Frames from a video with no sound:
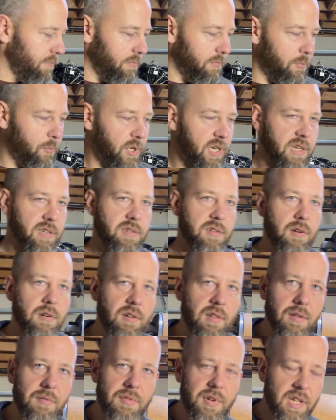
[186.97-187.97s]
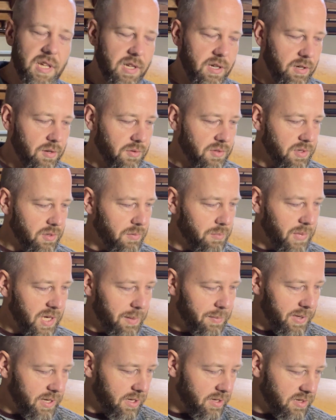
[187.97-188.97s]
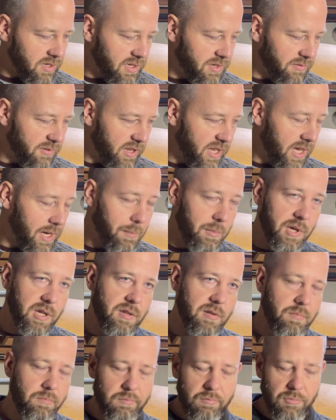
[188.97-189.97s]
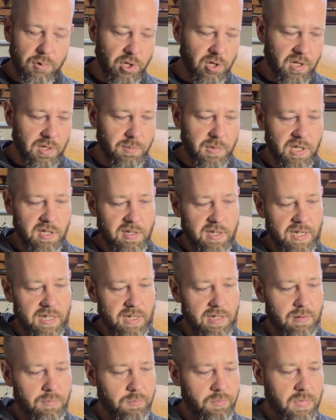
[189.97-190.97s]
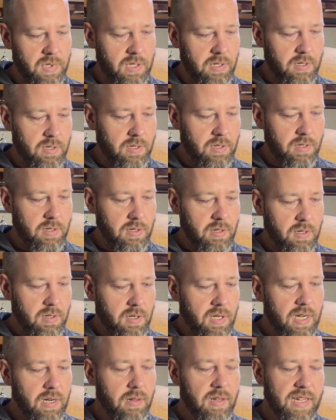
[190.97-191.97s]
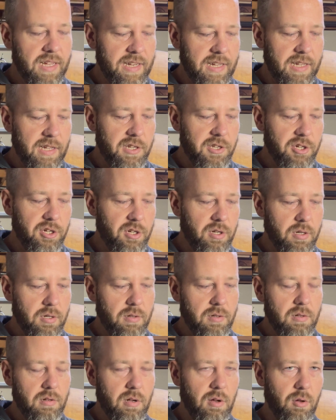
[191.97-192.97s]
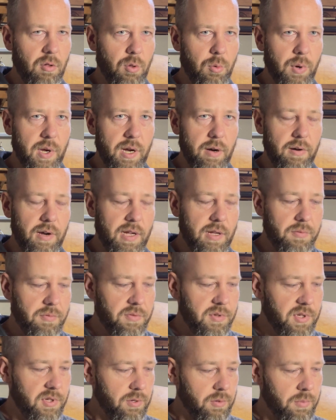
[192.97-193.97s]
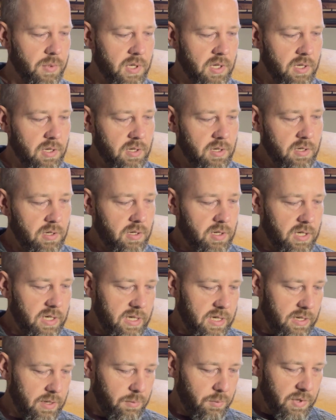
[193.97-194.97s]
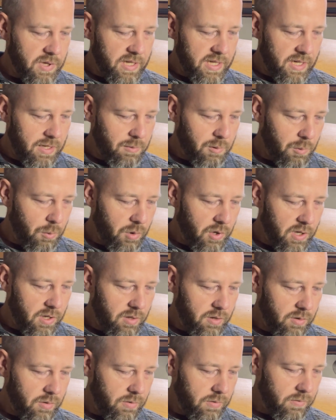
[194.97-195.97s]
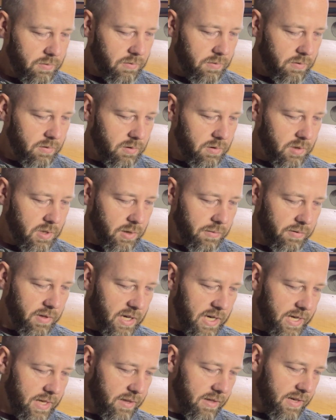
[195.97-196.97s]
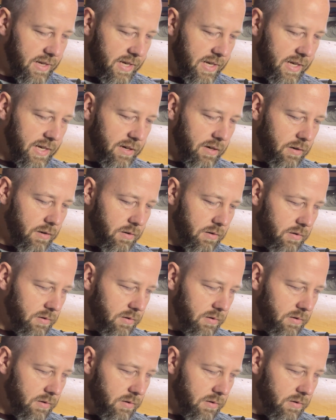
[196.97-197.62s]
when I started the video, so my apologies for that, but trust me, it's got nearly an inch all the way around. So one thing I'm gonna work on over the holiday here